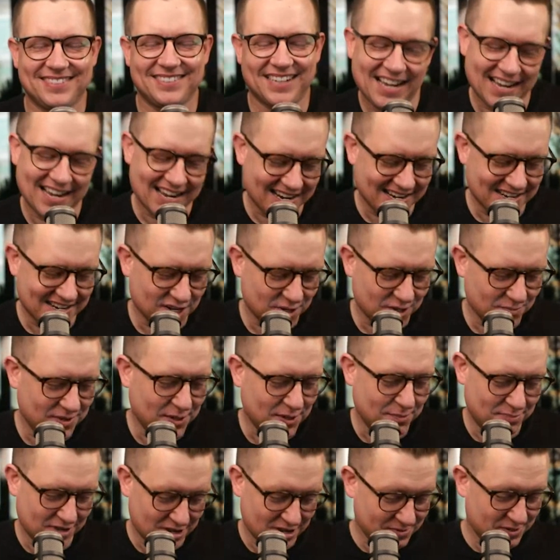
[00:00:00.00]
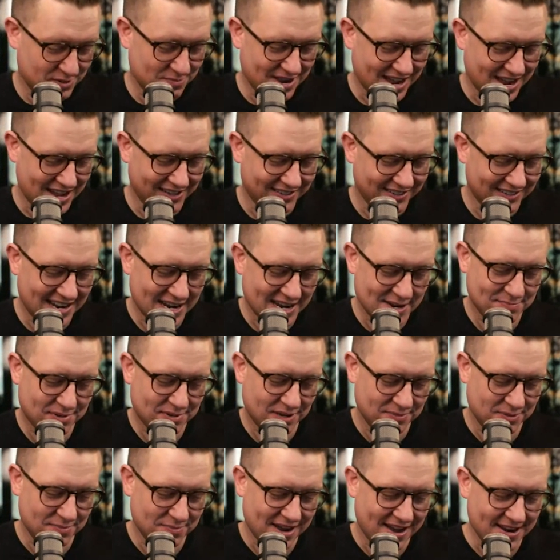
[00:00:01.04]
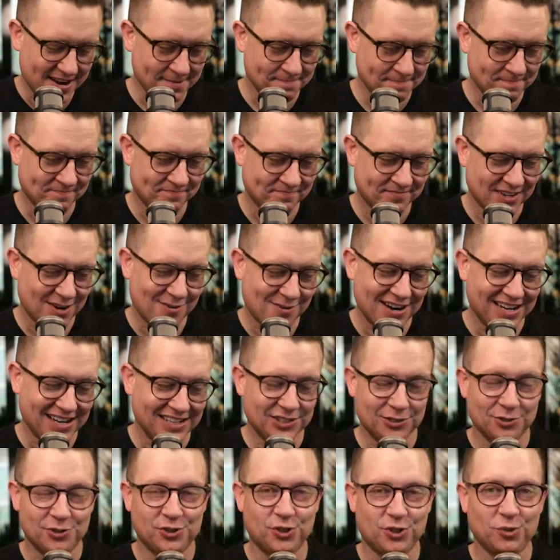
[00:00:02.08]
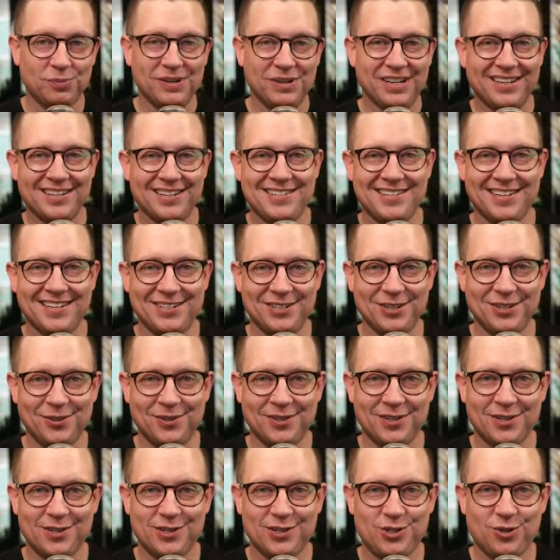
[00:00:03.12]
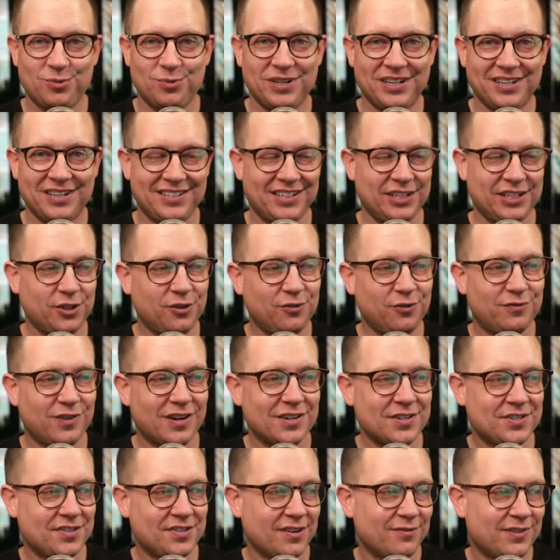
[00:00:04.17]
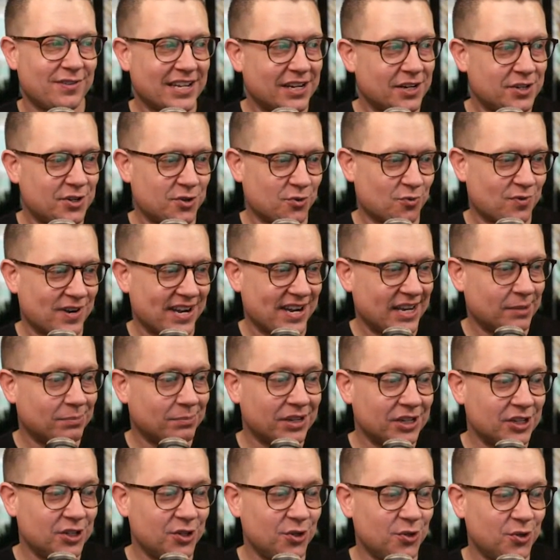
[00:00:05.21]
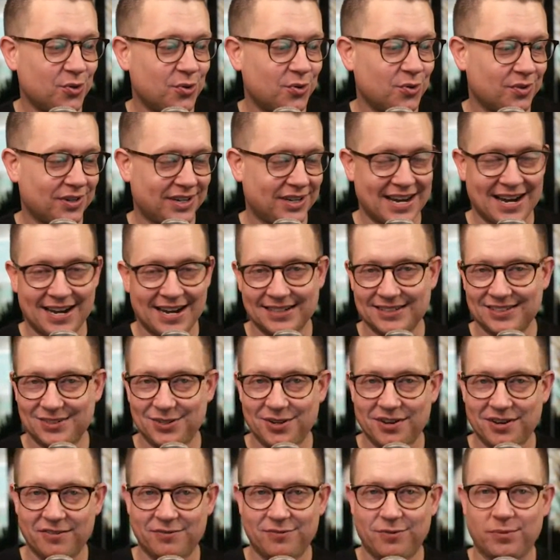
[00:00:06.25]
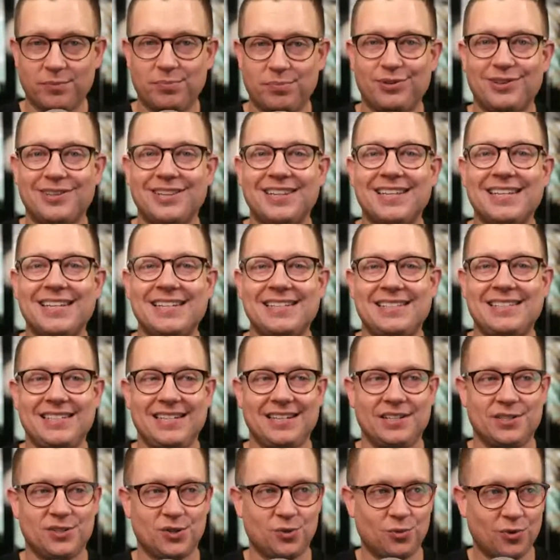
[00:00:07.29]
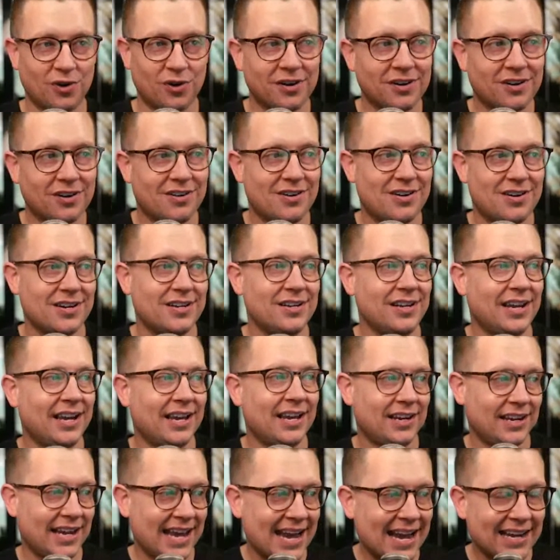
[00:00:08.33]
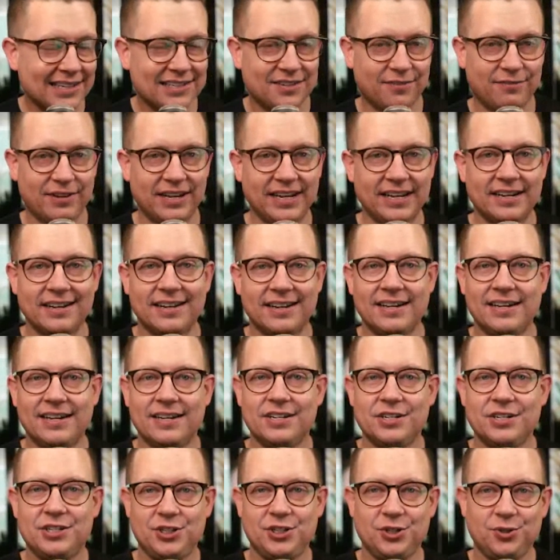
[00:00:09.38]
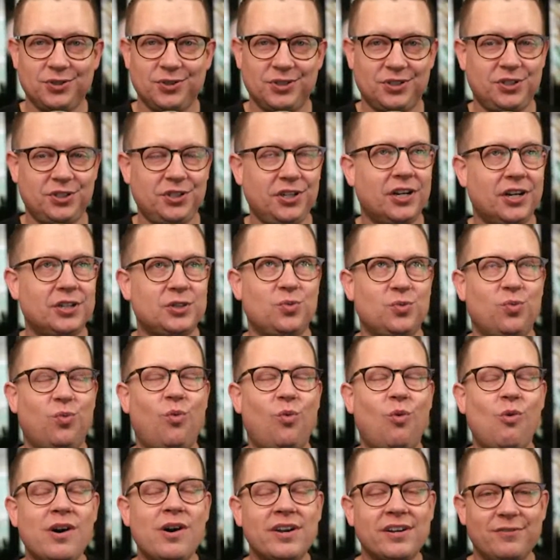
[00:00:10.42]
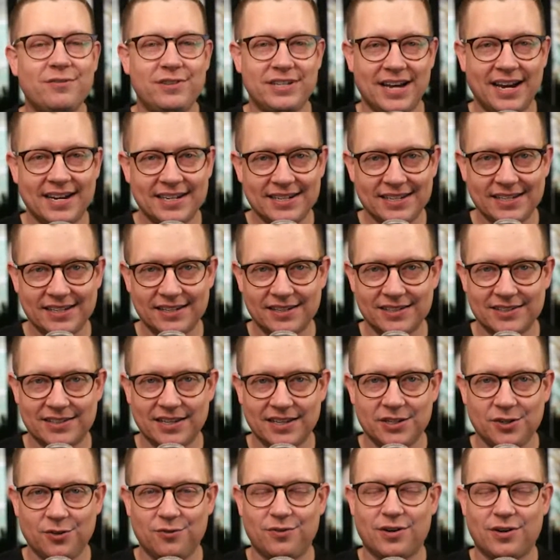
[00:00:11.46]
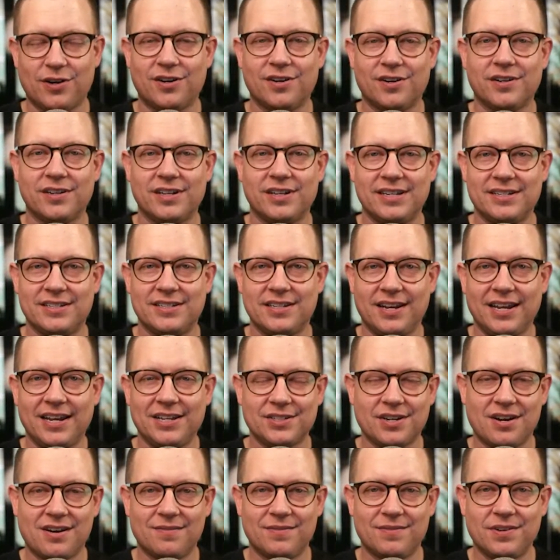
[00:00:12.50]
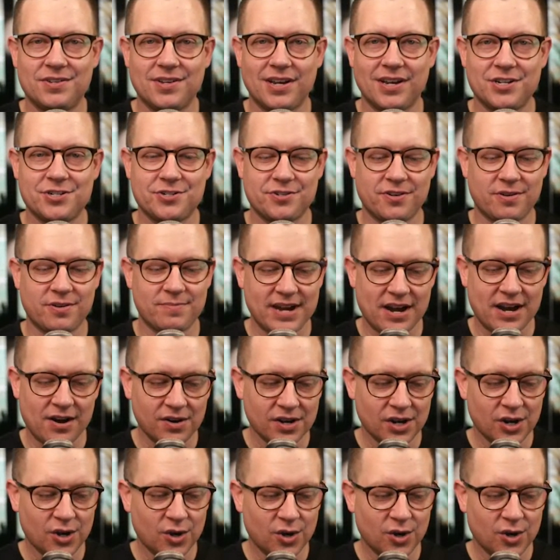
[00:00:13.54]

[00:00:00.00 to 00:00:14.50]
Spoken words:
I am pumped about it. All right. So to be continued, fun stuff headed your way, but you guys, you have plenty to work on and activate. Choose just one of the ideas that you've heard in today's conversation about